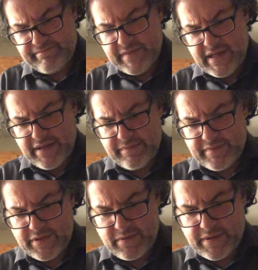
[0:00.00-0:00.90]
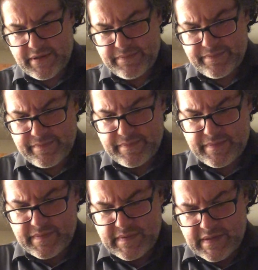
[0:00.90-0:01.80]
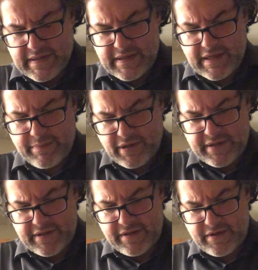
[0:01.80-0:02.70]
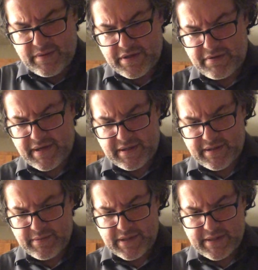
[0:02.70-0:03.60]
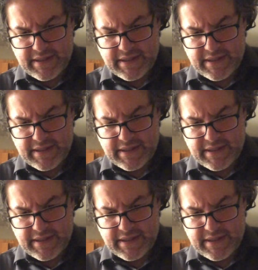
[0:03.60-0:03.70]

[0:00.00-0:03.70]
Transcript: Yeah, sort of. Probably didn't do it correctly, but...